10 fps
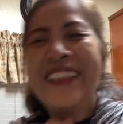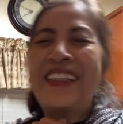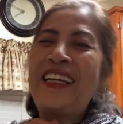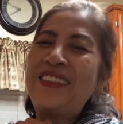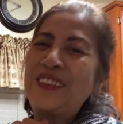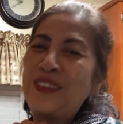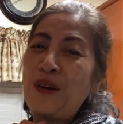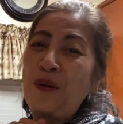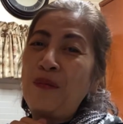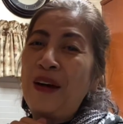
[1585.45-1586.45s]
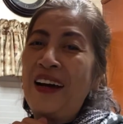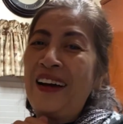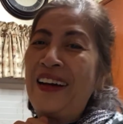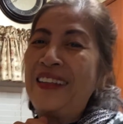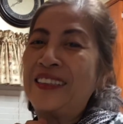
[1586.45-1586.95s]
Thank you so
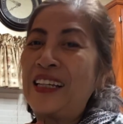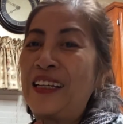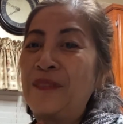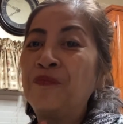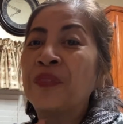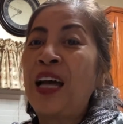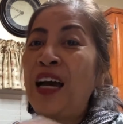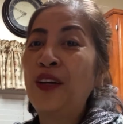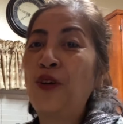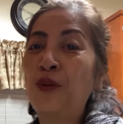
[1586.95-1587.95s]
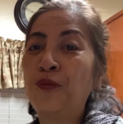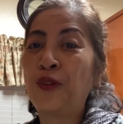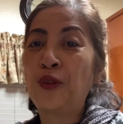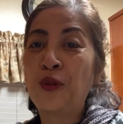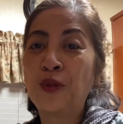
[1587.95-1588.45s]
much, and I hope for
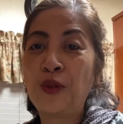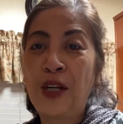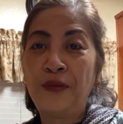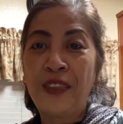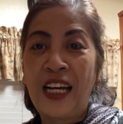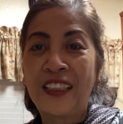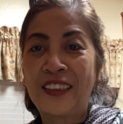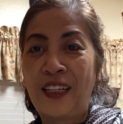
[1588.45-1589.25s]
those who have not